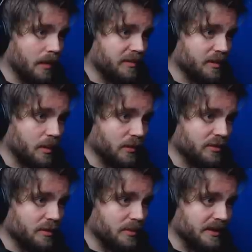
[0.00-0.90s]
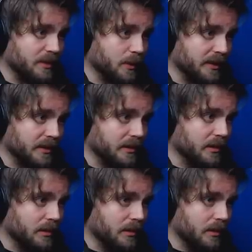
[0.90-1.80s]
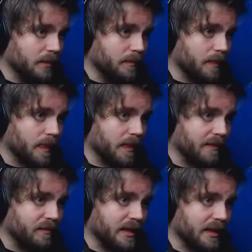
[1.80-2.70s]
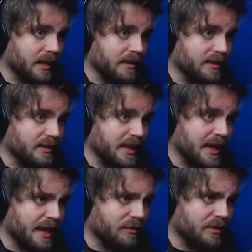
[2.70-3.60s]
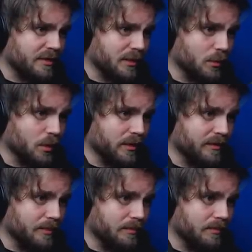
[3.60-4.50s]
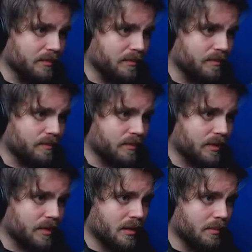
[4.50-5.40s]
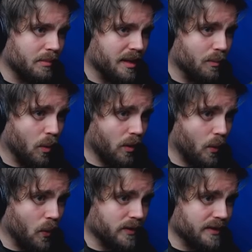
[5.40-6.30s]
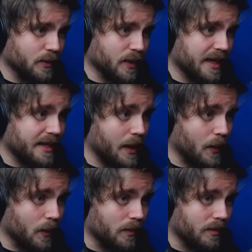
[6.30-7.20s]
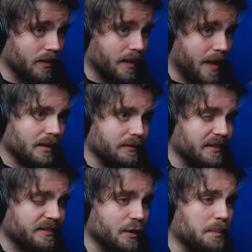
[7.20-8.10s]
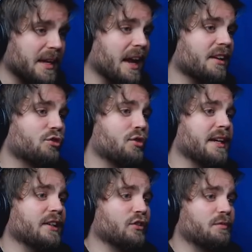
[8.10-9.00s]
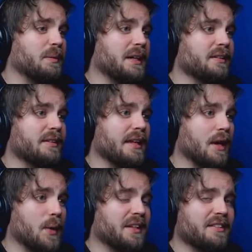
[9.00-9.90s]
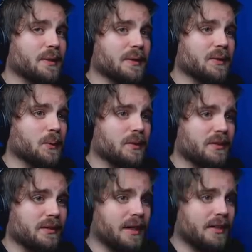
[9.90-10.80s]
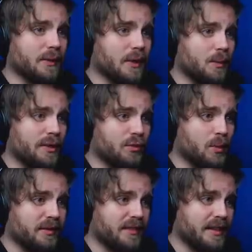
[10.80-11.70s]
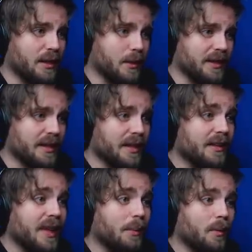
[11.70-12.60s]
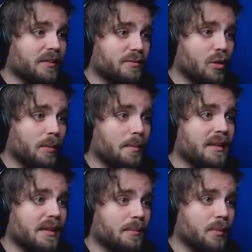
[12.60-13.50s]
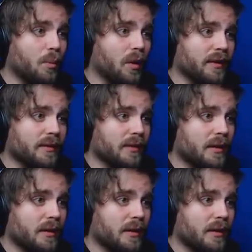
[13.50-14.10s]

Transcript: I'm supposed to be doing. I think I need to get every single one of them. But in what order do they go? This could be kind of tricky just because they go in a certain order and I don't know which ones they go in. That one's probably number one.